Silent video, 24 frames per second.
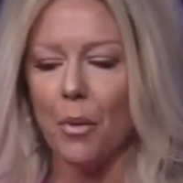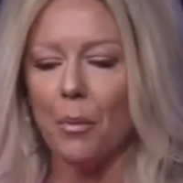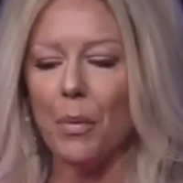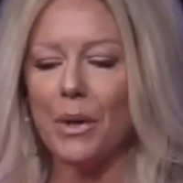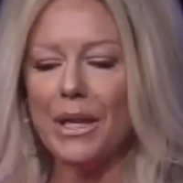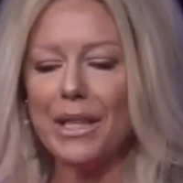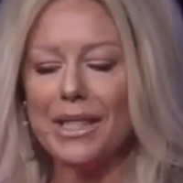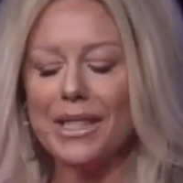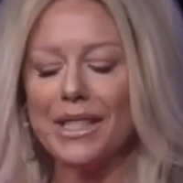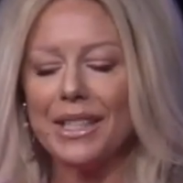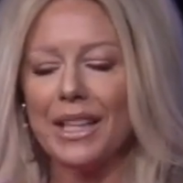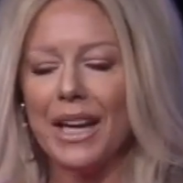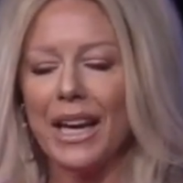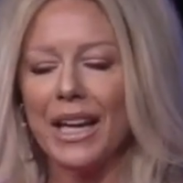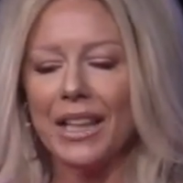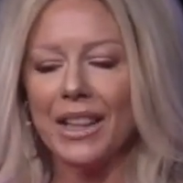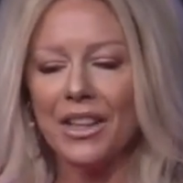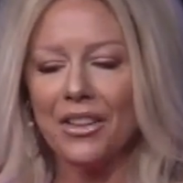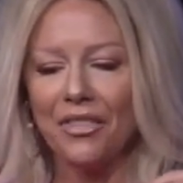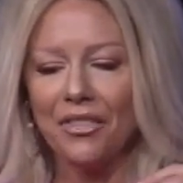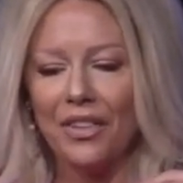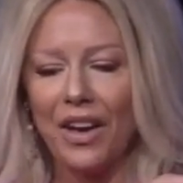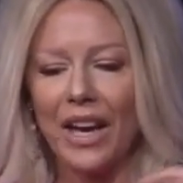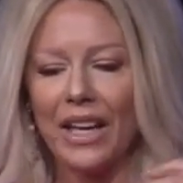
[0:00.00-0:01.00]
But it's not
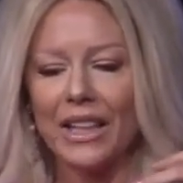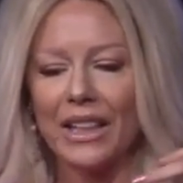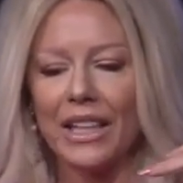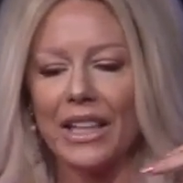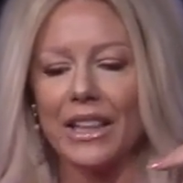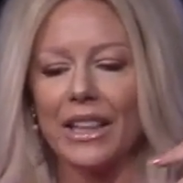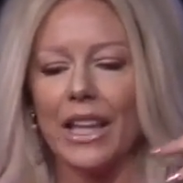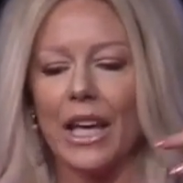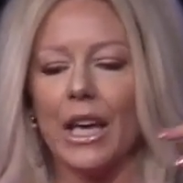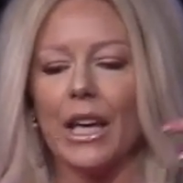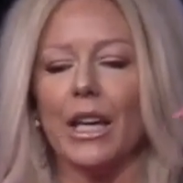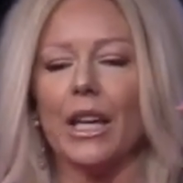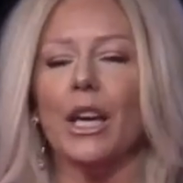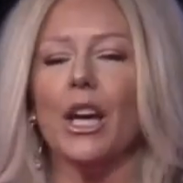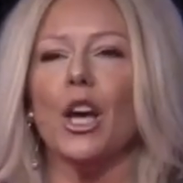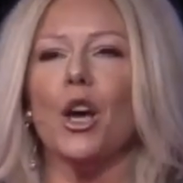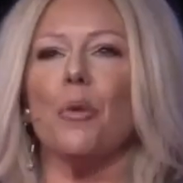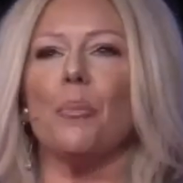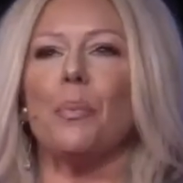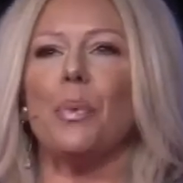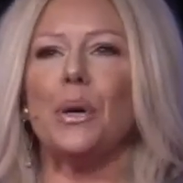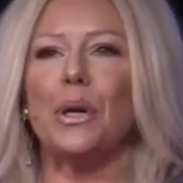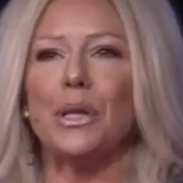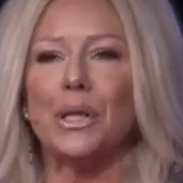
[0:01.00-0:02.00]
the fact that they
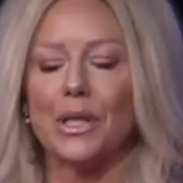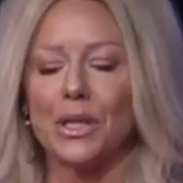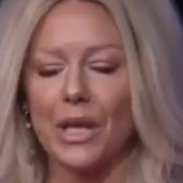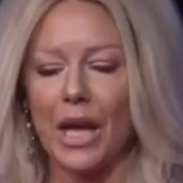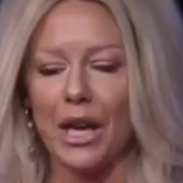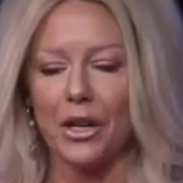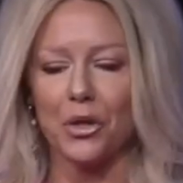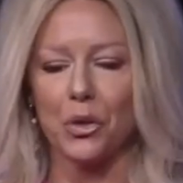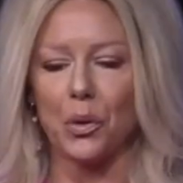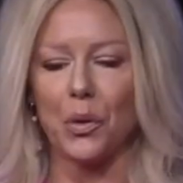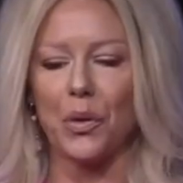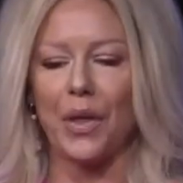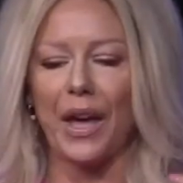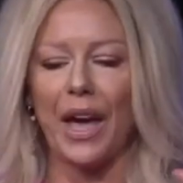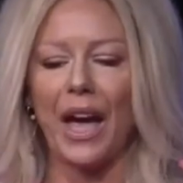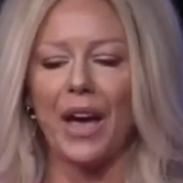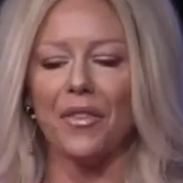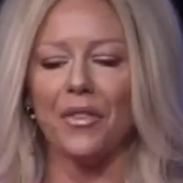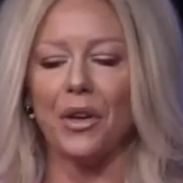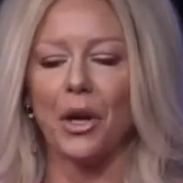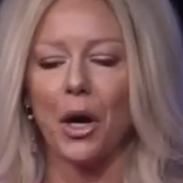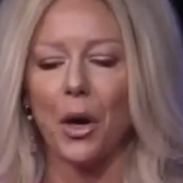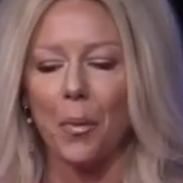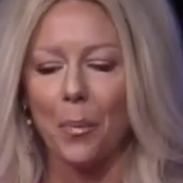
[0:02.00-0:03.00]
possess or they
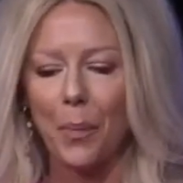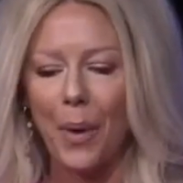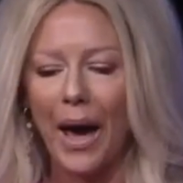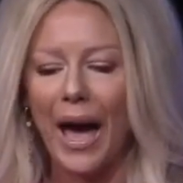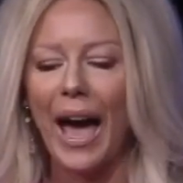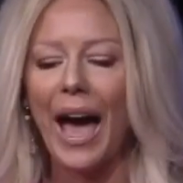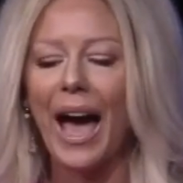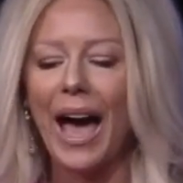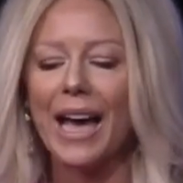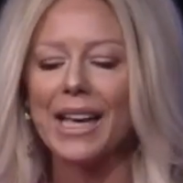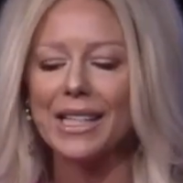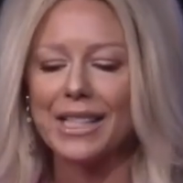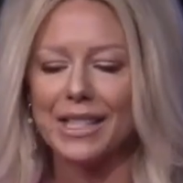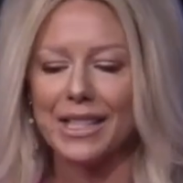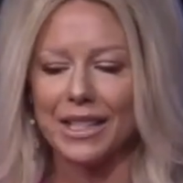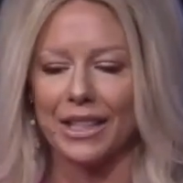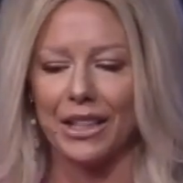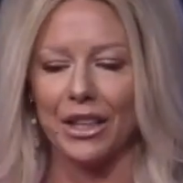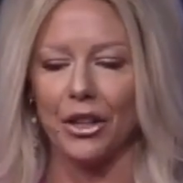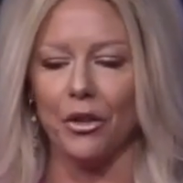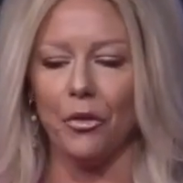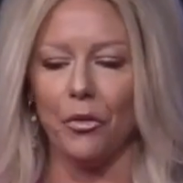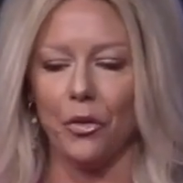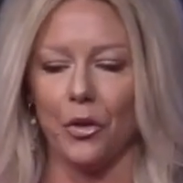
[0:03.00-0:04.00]
have
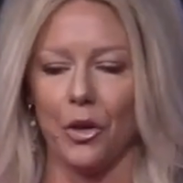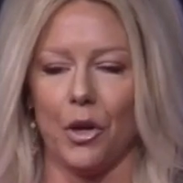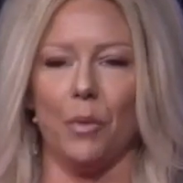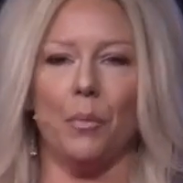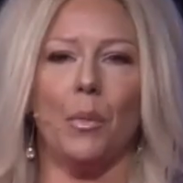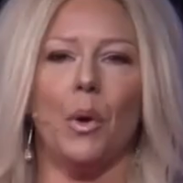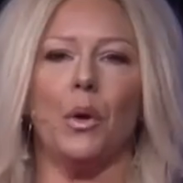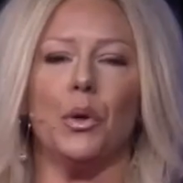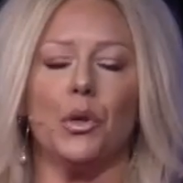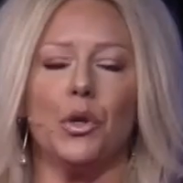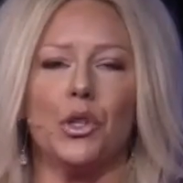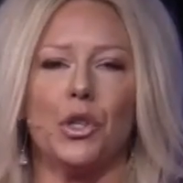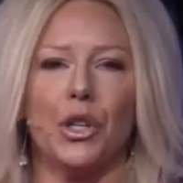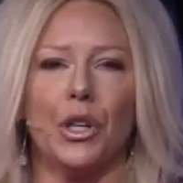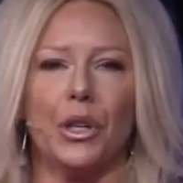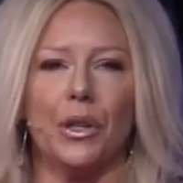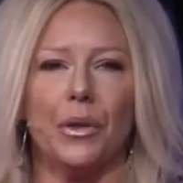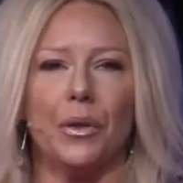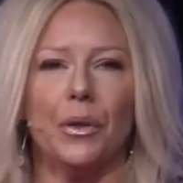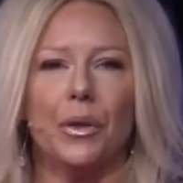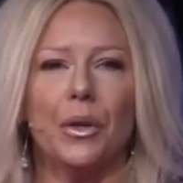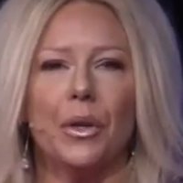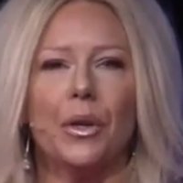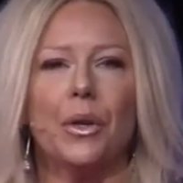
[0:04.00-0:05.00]
capacity for
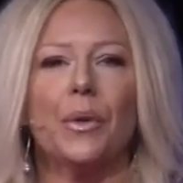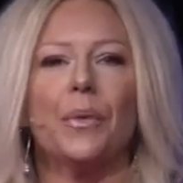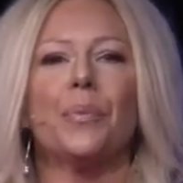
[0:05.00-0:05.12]
emotion.